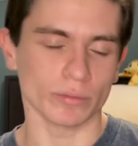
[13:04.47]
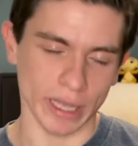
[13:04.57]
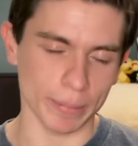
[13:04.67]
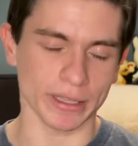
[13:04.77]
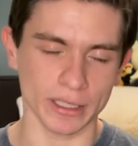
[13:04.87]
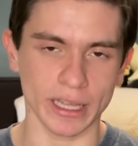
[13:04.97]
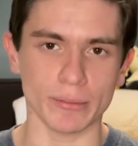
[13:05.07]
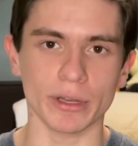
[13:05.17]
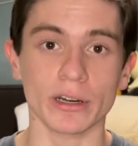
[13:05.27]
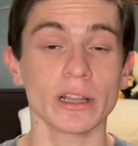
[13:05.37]
that being the
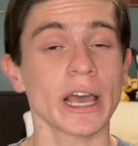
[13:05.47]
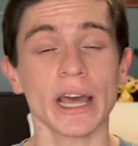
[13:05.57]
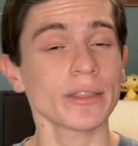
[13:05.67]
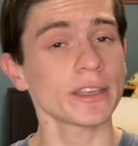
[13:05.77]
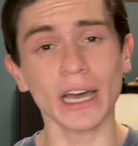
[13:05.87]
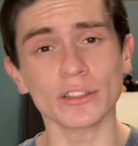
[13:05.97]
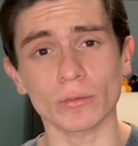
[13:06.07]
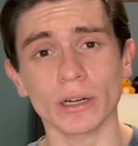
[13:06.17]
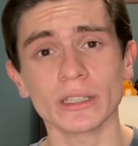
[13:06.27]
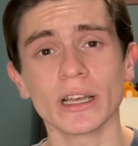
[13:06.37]
Nightmare, and the other
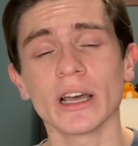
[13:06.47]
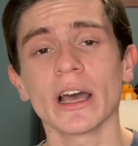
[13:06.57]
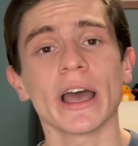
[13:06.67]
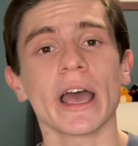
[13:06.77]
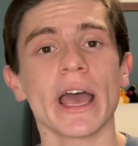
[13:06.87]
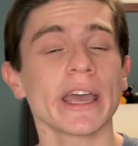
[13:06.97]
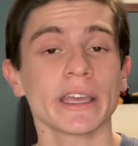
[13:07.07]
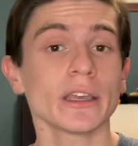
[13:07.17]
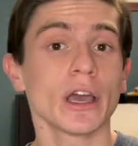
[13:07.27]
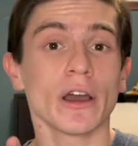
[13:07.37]
one,
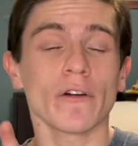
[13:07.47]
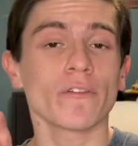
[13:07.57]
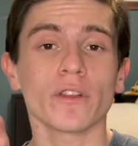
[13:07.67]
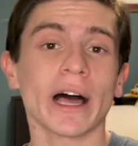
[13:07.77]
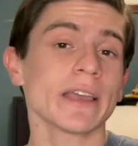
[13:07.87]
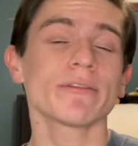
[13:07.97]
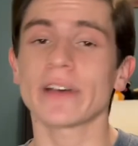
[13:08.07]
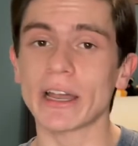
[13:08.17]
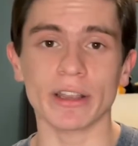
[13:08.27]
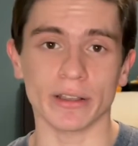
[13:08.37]
a Flying
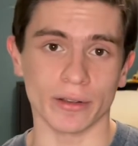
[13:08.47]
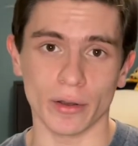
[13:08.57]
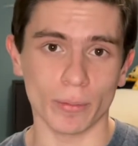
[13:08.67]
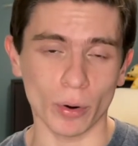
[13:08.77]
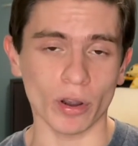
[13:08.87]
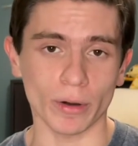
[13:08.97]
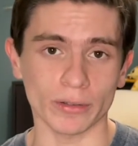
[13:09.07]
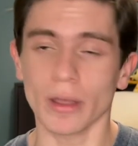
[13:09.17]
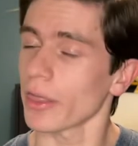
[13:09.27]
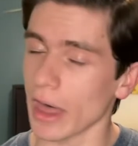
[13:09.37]
Fairy
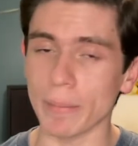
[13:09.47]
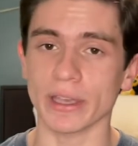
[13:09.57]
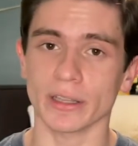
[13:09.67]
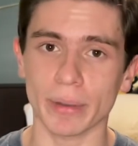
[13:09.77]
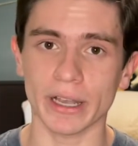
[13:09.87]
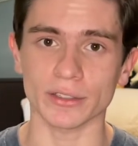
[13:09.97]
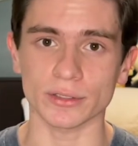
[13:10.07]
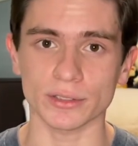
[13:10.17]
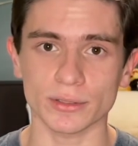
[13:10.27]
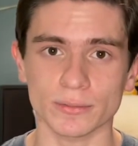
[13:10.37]
Pokemon, that being the
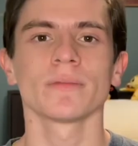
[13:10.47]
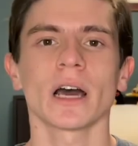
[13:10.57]
Pegasus.